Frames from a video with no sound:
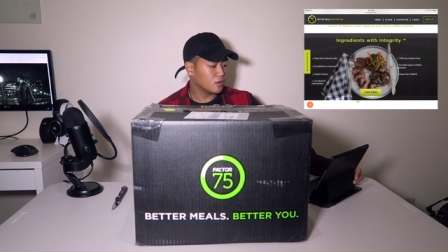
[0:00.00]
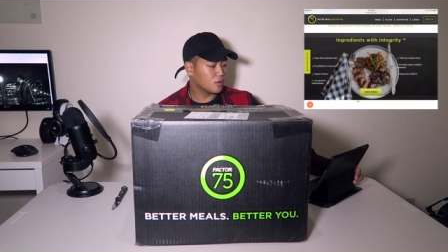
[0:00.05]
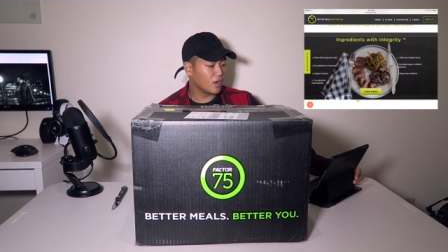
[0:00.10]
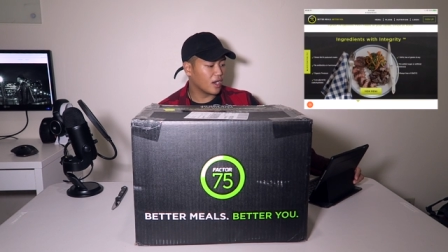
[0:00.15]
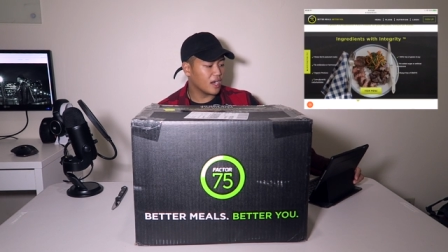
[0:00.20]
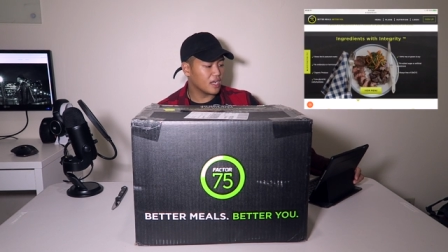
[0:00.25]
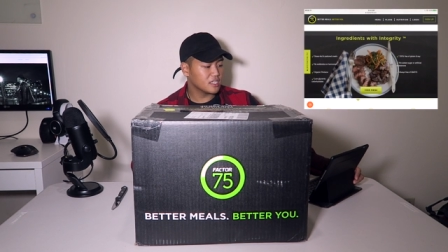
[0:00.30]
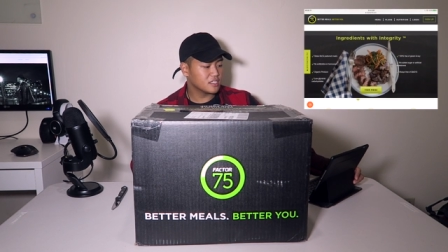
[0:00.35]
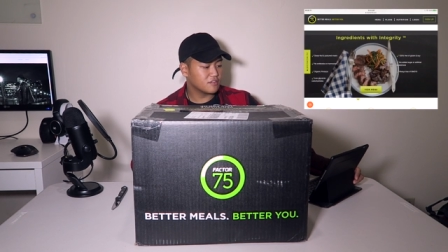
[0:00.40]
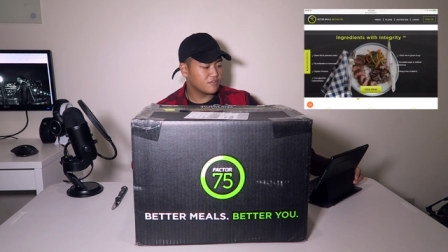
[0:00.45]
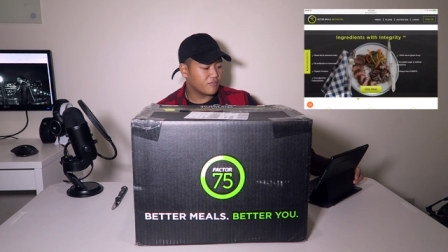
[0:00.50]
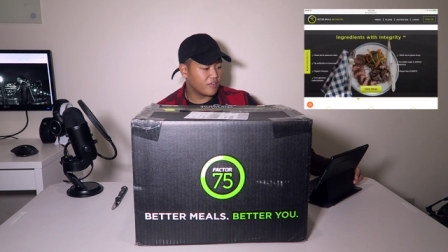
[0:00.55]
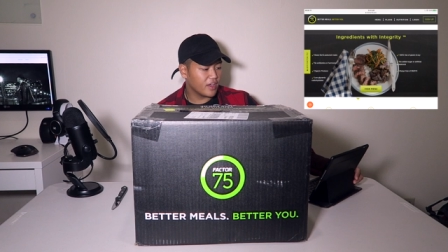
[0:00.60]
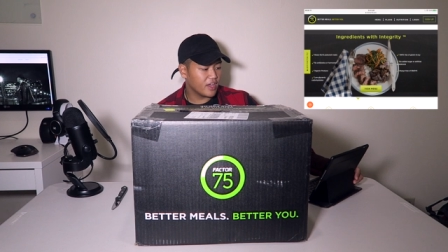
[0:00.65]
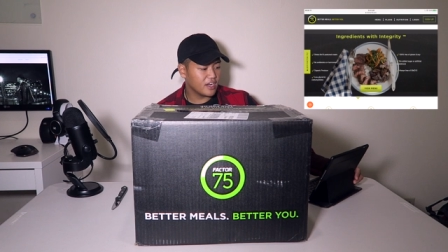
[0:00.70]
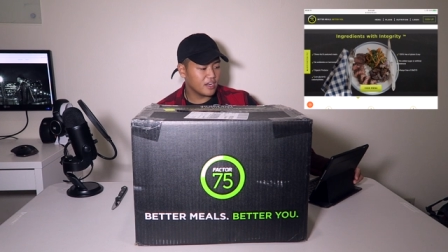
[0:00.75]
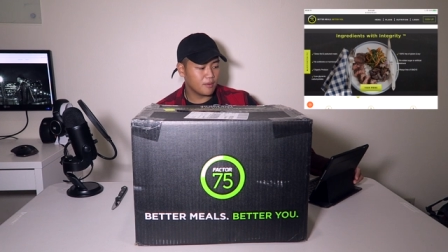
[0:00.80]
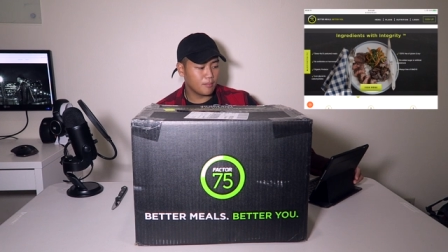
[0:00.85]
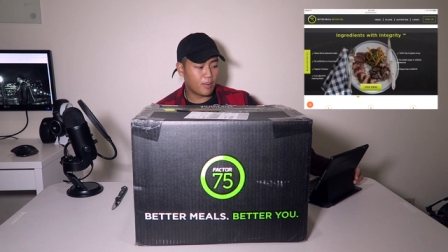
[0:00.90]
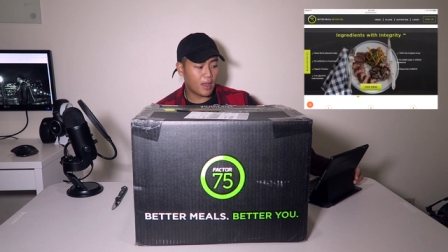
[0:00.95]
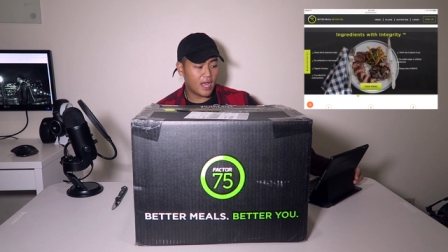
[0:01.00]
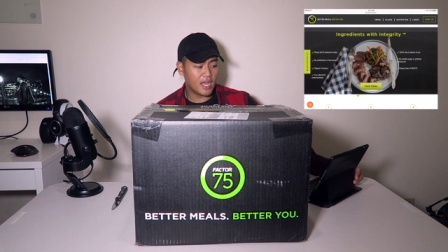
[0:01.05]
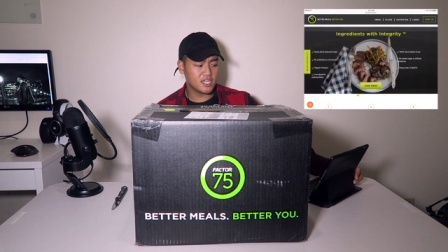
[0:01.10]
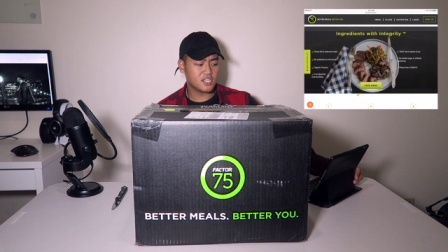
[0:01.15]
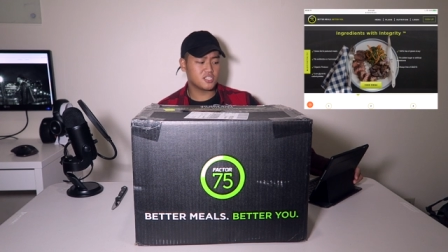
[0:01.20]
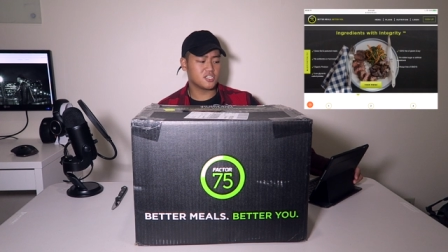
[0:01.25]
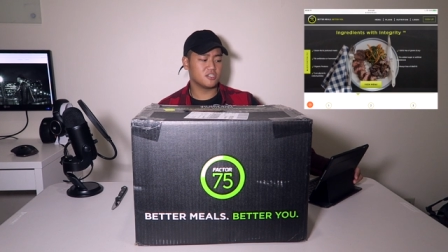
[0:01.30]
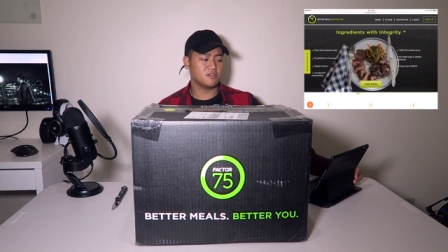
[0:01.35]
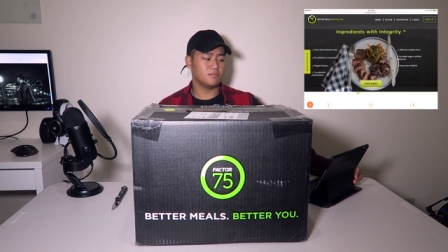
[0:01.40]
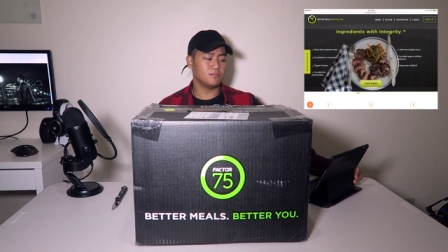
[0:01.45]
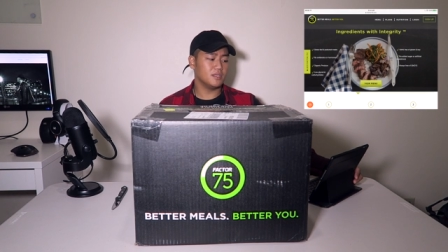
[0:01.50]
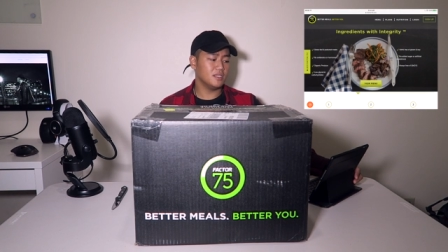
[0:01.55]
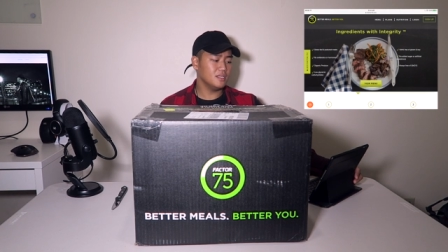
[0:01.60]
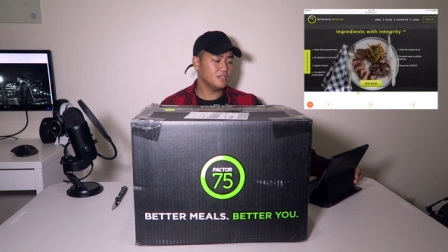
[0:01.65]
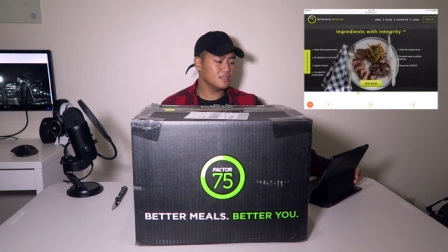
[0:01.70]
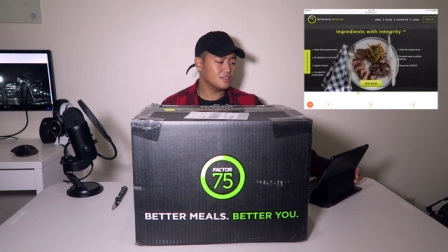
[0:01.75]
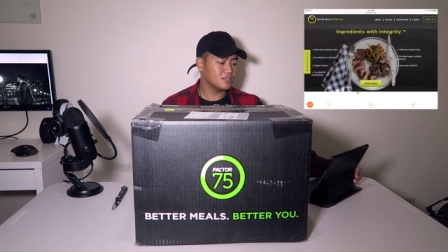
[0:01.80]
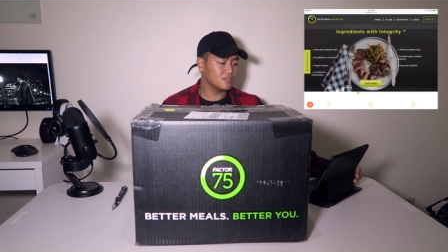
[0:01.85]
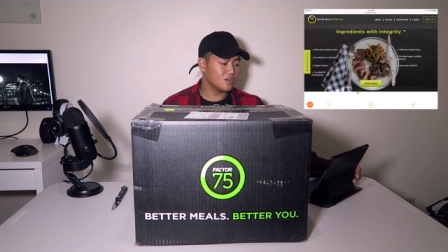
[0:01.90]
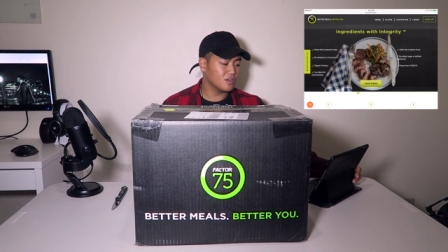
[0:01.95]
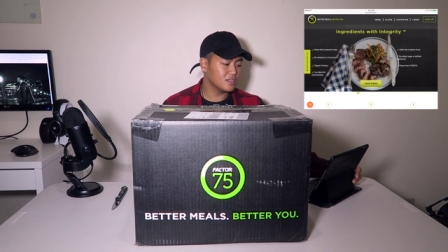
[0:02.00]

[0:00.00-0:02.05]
Grass-fed and pastured meats.